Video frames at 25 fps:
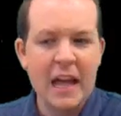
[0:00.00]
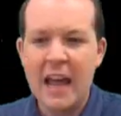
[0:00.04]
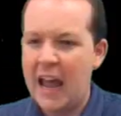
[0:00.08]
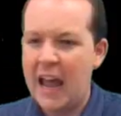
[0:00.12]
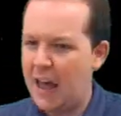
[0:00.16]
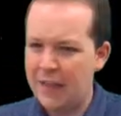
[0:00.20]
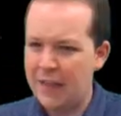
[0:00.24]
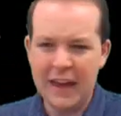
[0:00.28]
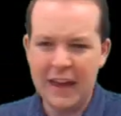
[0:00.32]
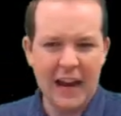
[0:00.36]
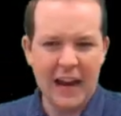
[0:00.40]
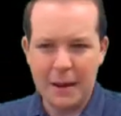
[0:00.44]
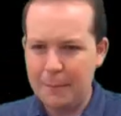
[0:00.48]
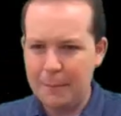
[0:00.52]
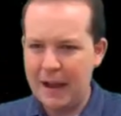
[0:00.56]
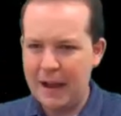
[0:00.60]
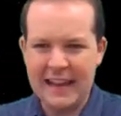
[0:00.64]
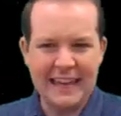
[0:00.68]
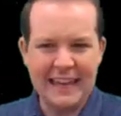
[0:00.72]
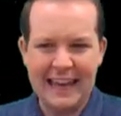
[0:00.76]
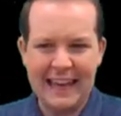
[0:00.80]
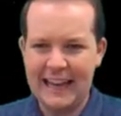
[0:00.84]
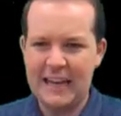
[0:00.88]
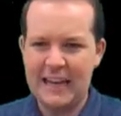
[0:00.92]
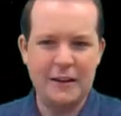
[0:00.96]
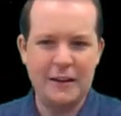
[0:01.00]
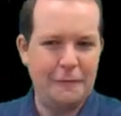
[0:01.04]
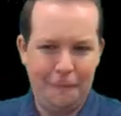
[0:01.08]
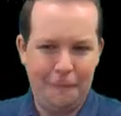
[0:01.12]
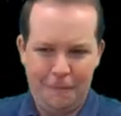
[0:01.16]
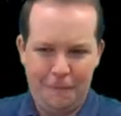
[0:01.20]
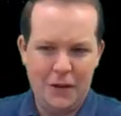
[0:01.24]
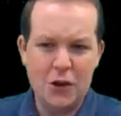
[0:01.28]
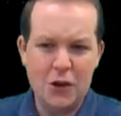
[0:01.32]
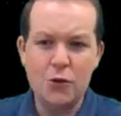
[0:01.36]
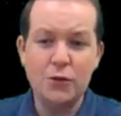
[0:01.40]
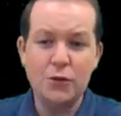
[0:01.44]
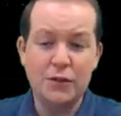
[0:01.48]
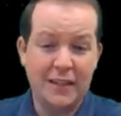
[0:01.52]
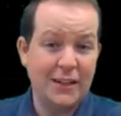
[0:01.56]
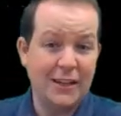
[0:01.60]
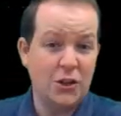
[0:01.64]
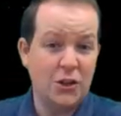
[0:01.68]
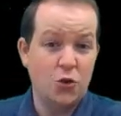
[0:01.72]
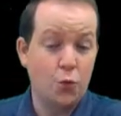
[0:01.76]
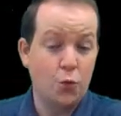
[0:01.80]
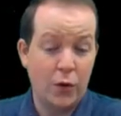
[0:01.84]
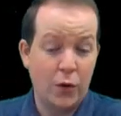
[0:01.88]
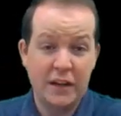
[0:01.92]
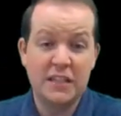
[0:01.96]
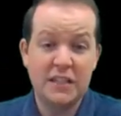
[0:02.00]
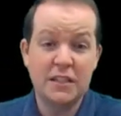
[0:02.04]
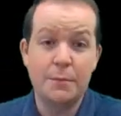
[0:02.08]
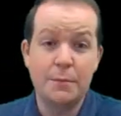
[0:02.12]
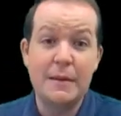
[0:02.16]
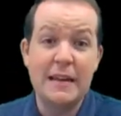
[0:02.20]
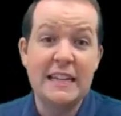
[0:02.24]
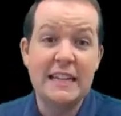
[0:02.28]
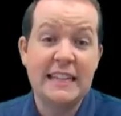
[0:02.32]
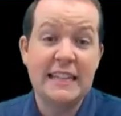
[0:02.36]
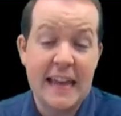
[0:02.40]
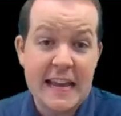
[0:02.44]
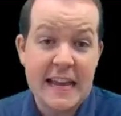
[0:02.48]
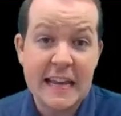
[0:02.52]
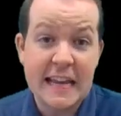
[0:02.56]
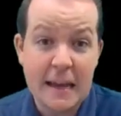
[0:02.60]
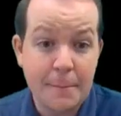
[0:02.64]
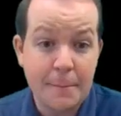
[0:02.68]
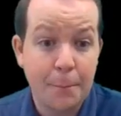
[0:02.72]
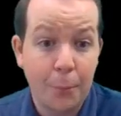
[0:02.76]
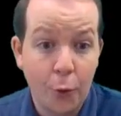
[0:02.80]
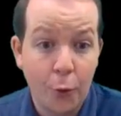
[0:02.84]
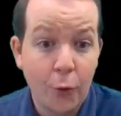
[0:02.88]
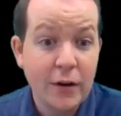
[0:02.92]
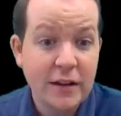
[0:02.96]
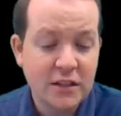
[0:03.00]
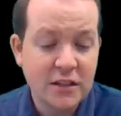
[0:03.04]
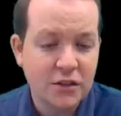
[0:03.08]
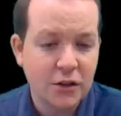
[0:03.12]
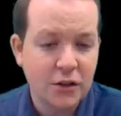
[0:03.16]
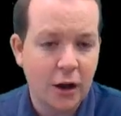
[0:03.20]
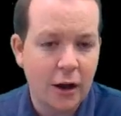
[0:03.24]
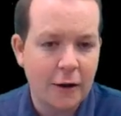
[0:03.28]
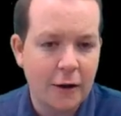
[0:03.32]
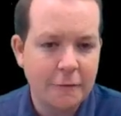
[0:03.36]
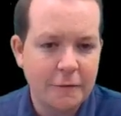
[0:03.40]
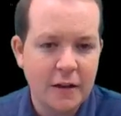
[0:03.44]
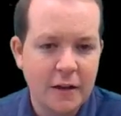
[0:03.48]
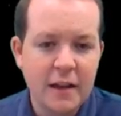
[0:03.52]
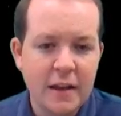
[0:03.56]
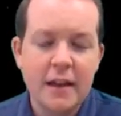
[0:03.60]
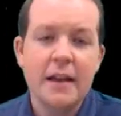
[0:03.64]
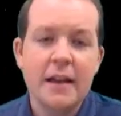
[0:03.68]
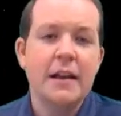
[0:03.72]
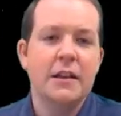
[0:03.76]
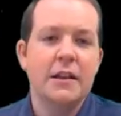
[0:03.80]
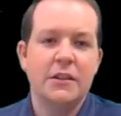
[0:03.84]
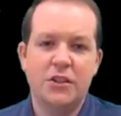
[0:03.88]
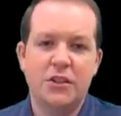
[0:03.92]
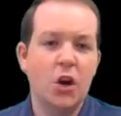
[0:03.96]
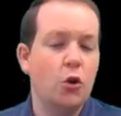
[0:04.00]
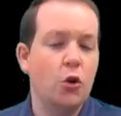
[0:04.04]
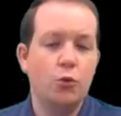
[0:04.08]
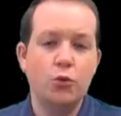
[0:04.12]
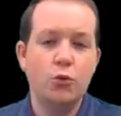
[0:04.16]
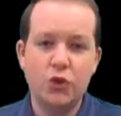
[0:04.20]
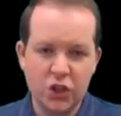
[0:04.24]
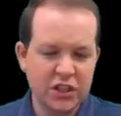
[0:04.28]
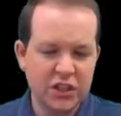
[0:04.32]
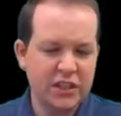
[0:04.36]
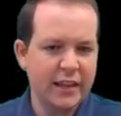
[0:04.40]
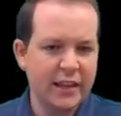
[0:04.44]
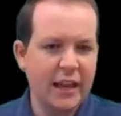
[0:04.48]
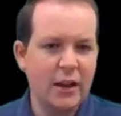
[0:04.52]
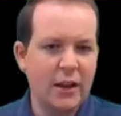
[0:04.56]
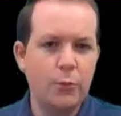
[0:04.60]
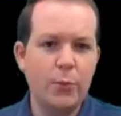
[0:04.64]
And then I might get confused and you risk me taking points off. So just like